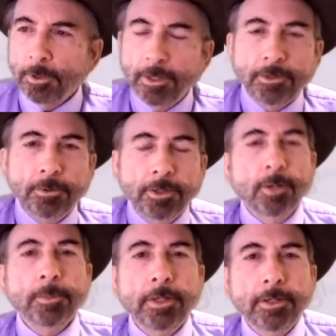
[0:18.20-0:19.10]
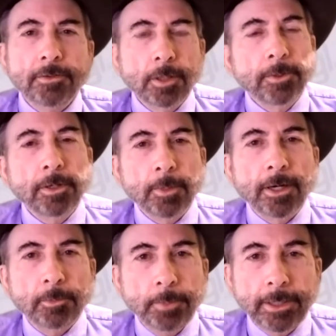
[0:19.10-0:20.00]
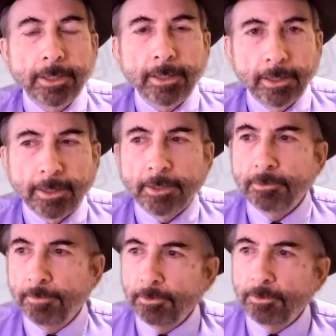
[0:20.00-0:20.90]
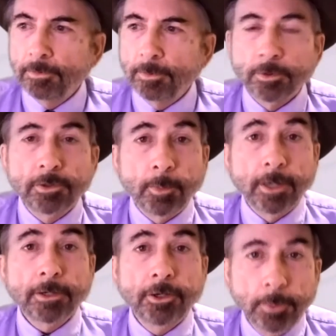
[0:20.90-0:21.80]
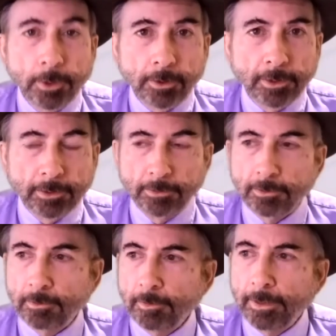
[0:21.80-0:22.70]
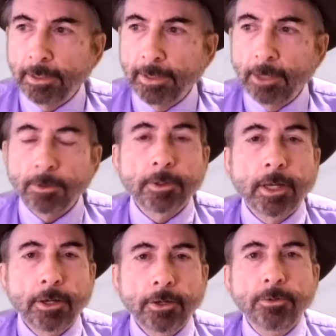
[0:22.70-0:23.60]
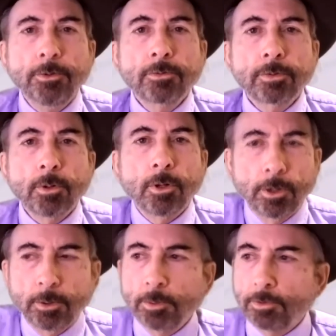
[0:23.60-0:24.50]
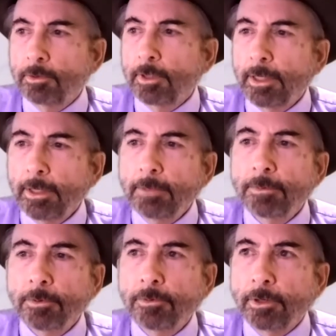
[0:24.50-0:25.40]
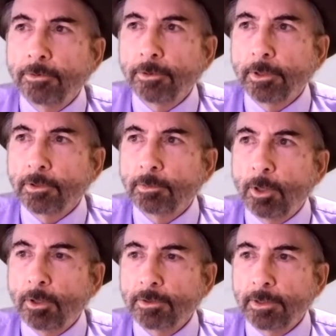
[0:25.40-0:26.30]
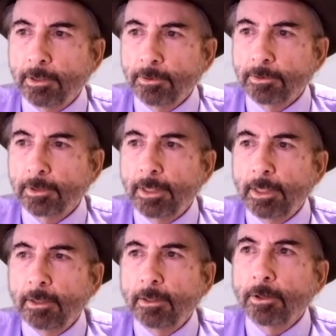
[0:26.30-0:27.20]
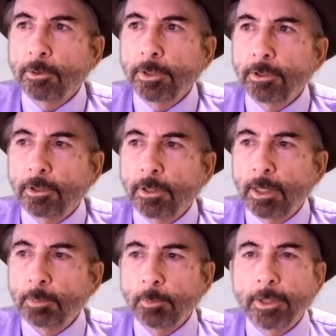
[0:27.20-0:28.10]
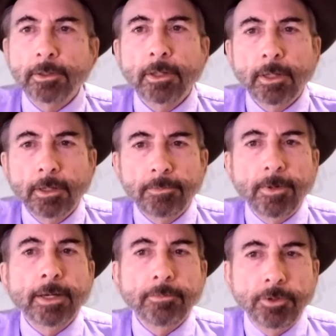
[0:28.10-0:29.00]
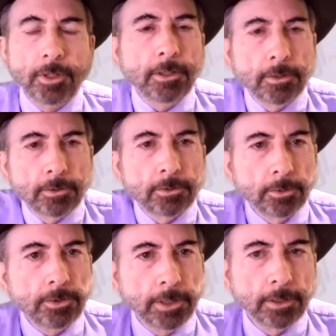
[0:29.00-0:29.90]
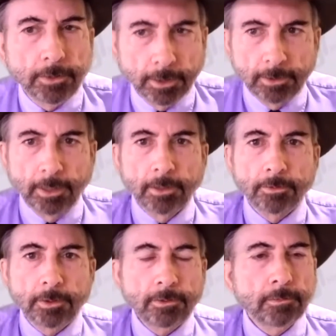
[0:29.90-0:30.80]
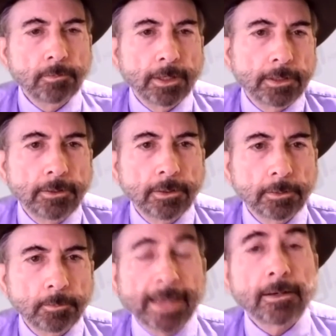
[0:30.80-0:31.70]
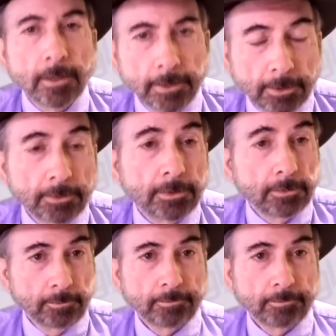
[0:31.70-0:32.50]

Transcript: can you tell me something about BAI's vision for smart communities and how neutral host infrastructure and small cells are going to complement 5G and associated technologies like analytics?